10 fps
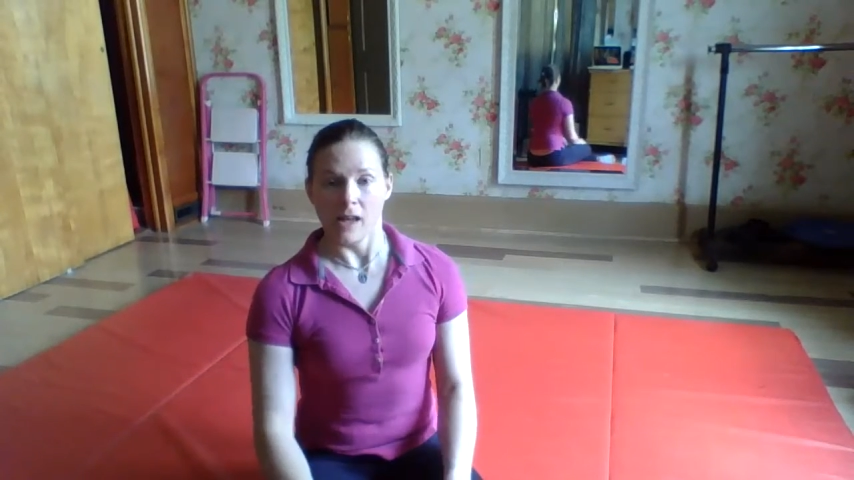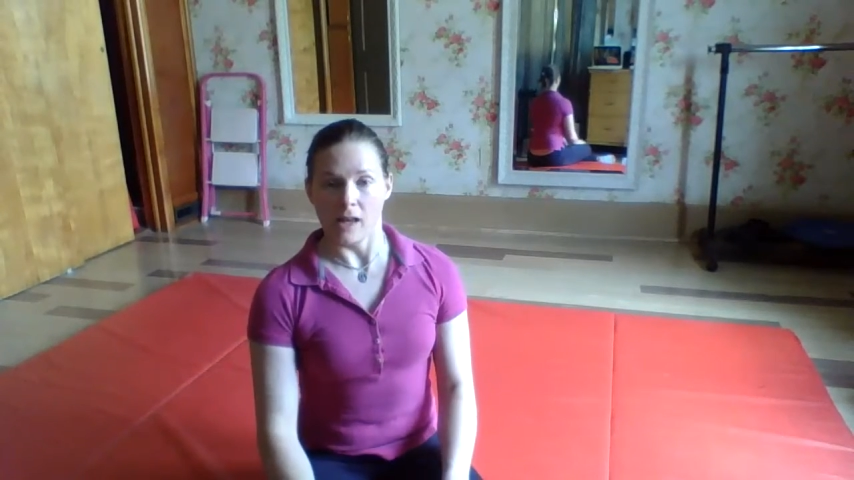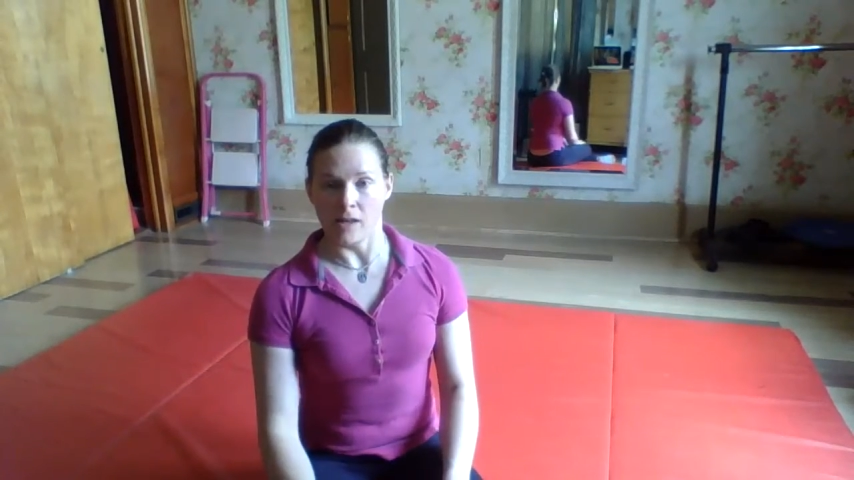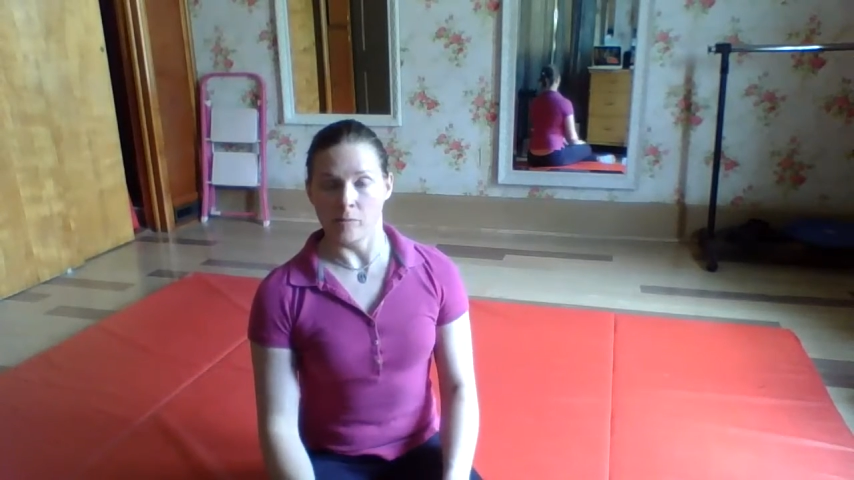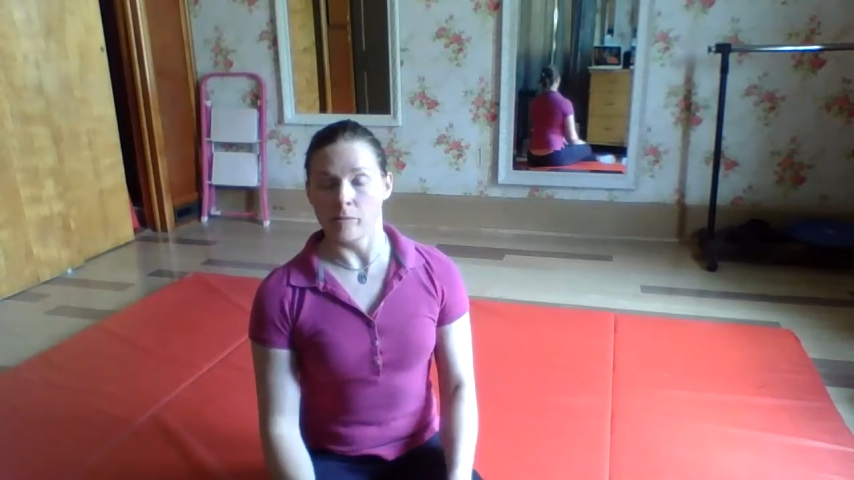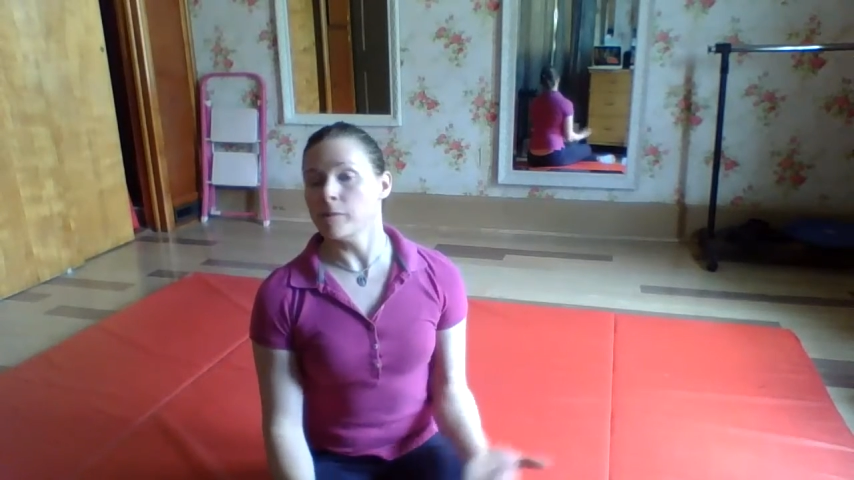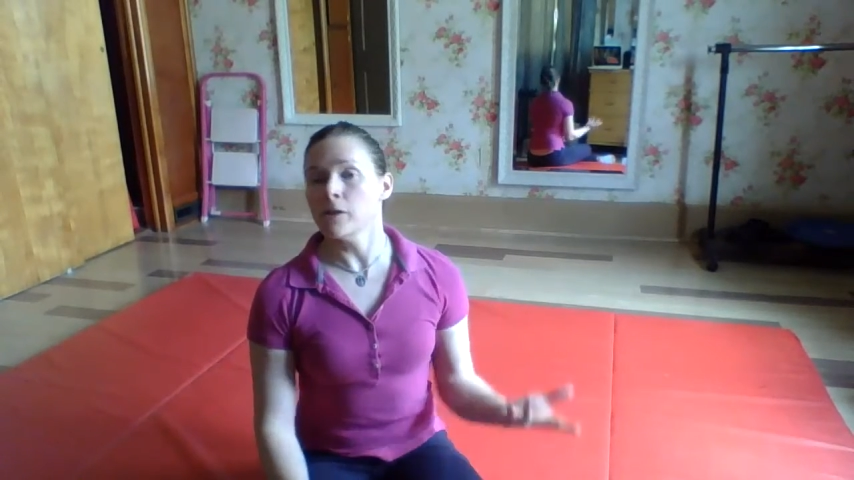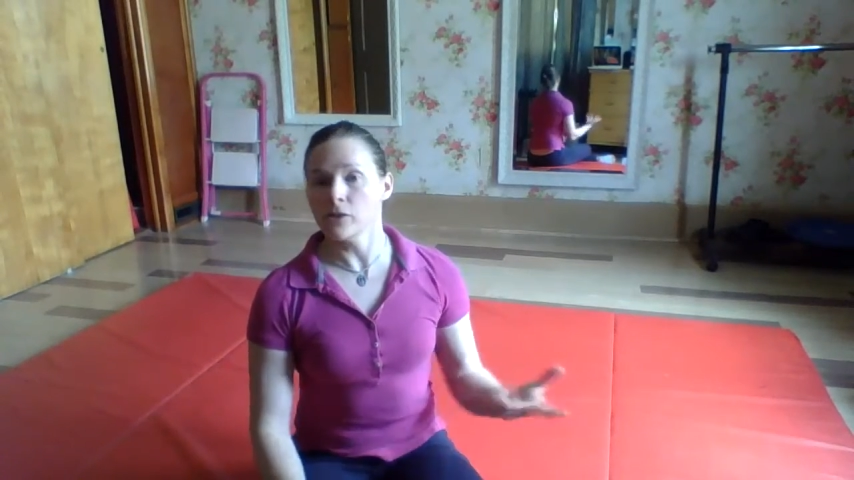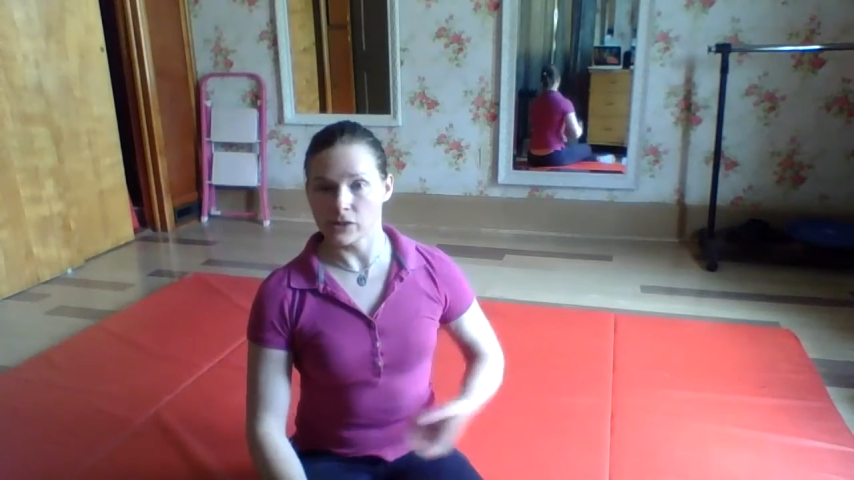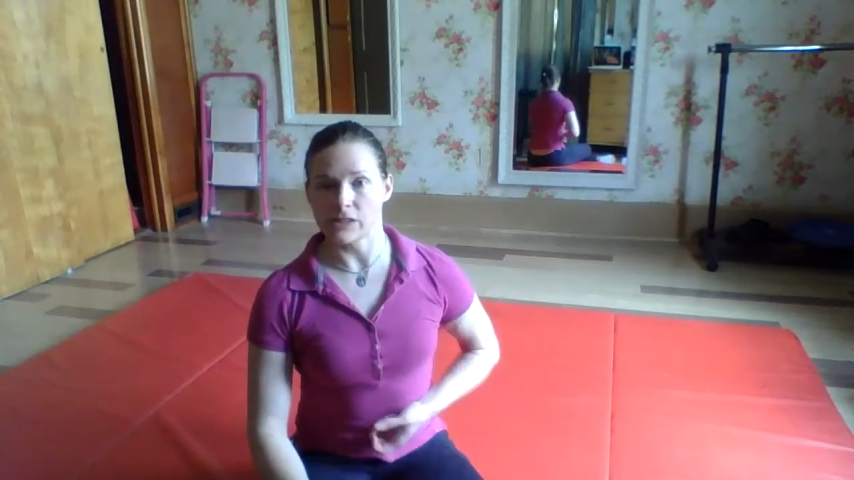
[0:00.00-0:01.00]
But
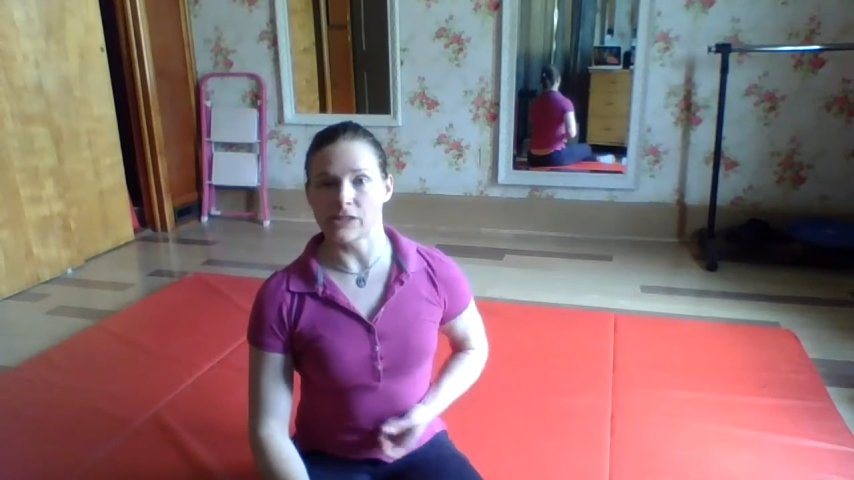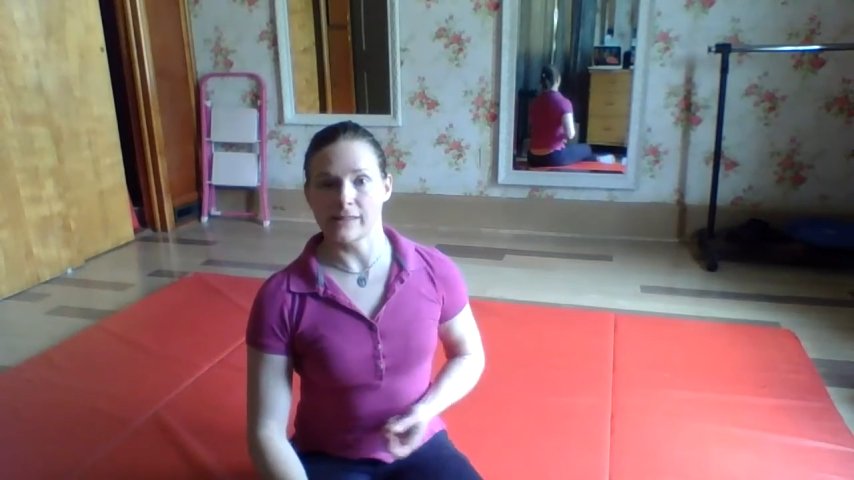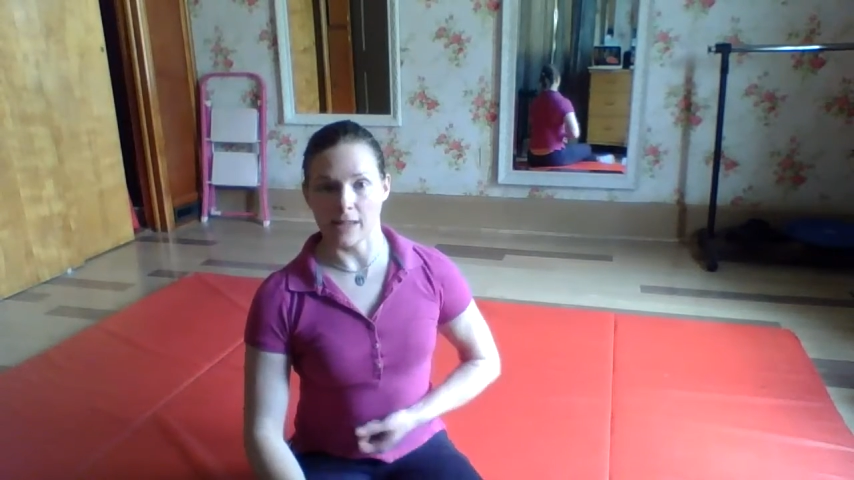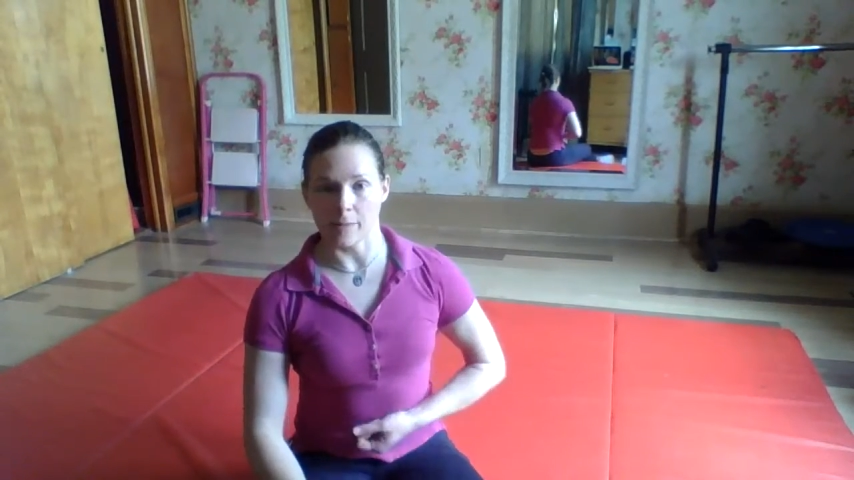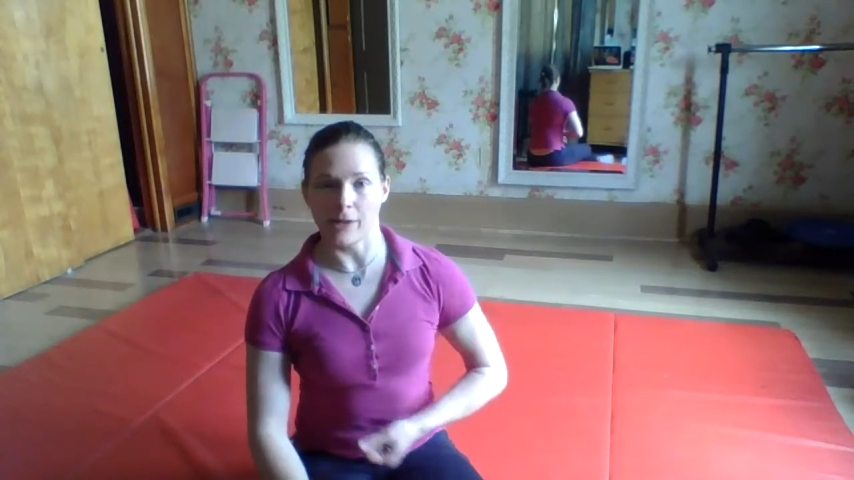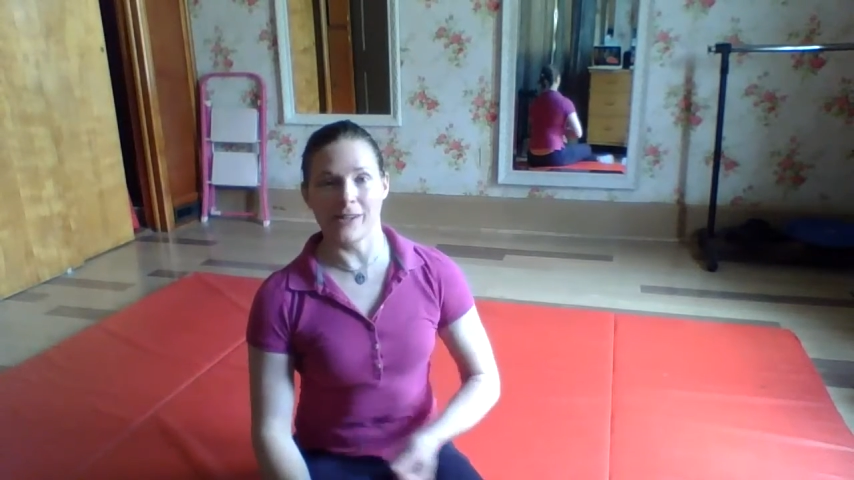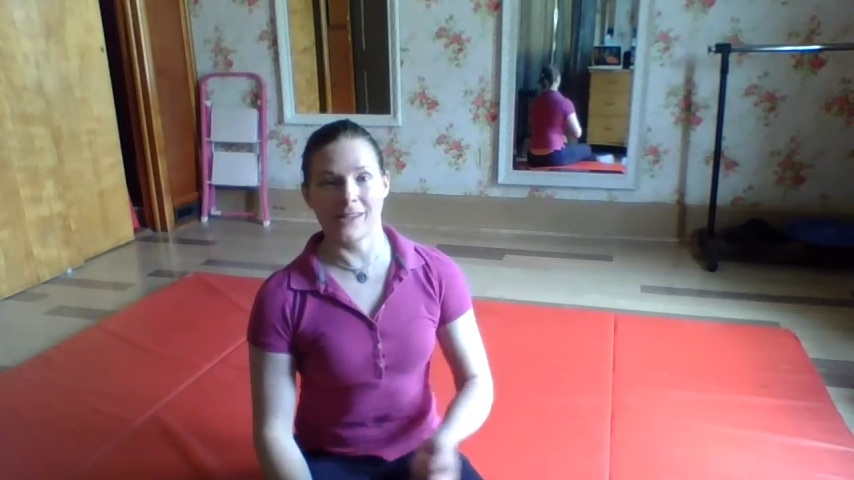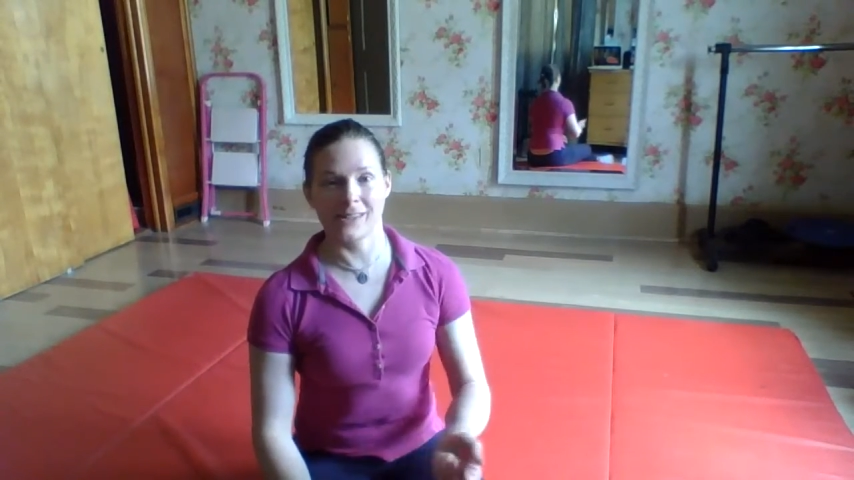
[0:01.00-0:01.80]
mostly just think about